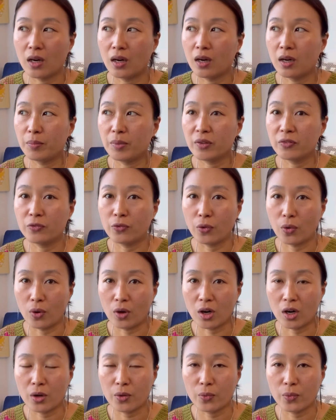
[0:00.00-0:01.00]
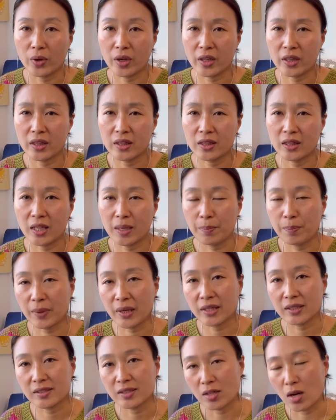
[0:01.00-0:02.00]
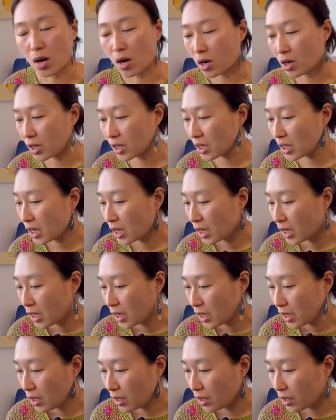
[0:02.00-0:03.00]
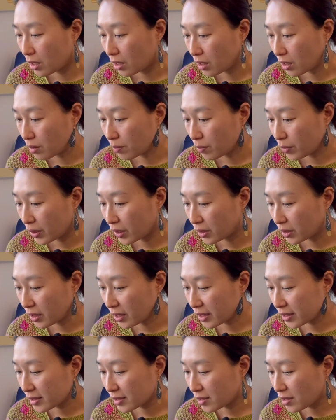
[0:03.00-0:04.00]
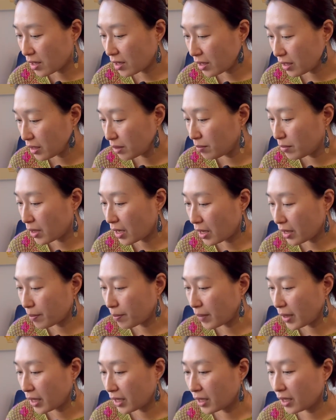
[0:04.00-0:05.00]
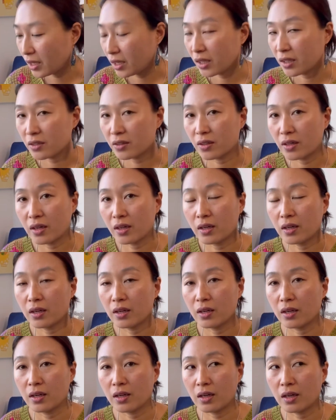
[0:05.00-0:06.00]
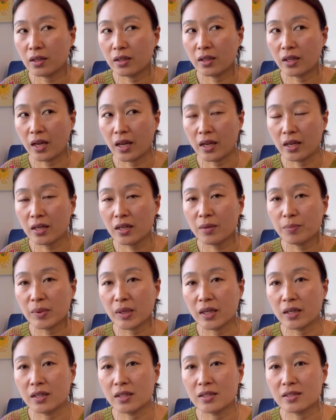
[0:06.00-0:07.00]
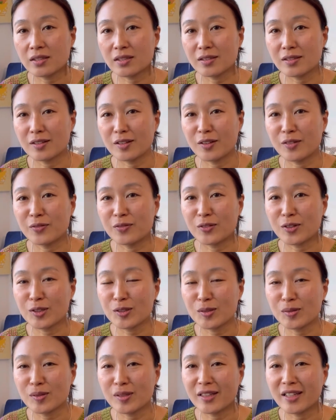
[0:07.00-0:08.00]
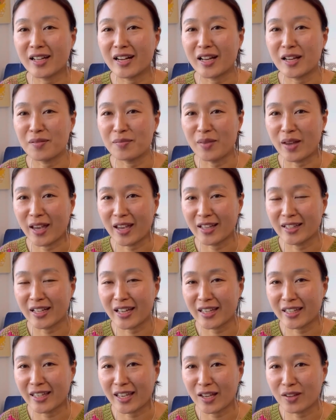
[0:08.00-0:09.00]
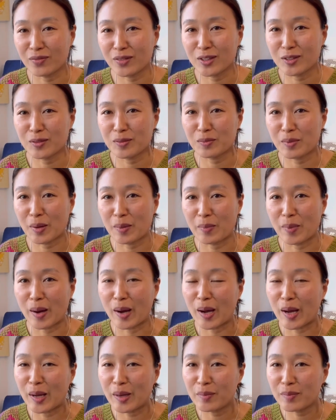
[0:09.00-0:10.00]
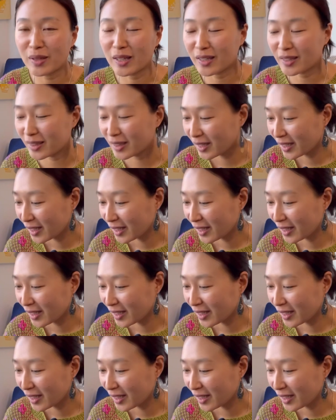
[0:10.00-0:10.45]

before with Knit Picks yarn, but this time I'm making it again because the first one that I made, I gave it to my mom, and